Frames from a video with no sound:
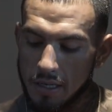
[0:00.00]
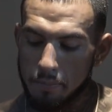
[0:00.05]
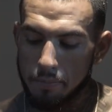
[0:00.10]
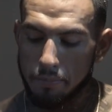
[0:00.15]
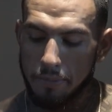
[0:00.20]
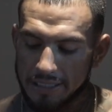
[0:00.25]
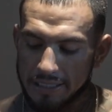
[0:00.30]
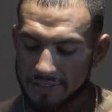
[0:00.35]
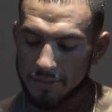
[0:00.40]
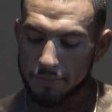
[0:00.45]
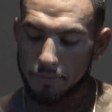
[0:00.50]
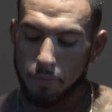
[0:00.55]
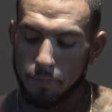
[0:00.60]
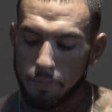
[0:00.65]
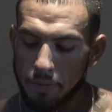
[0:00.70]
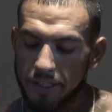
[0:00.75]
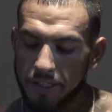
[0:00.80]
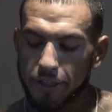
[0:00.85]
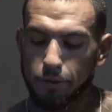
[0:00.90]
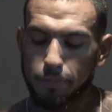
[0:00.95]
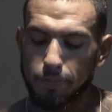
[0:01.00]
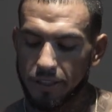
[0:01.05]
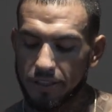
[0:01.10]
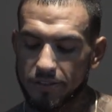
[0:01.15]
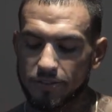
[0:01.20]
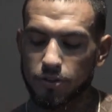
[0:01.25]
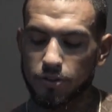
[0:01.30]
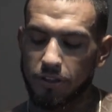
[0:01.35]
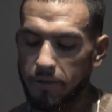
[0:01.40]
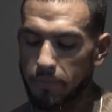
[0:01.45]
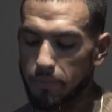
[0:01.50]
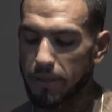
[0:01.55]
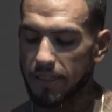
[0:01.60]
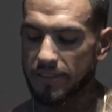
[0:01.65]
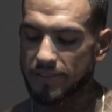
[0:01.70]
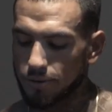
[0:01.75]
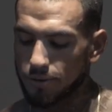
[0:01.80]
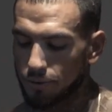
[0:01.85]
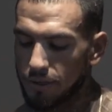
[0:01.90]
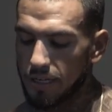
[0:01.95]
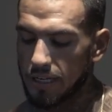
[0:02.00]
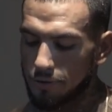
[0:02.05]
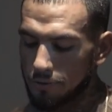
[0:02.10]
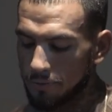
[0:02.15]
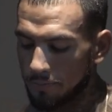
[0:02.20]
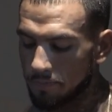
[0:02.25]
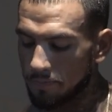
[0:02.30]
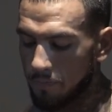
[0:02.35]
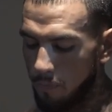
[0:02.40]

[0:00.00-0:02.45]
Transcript: mix them up a little bit so they mix around.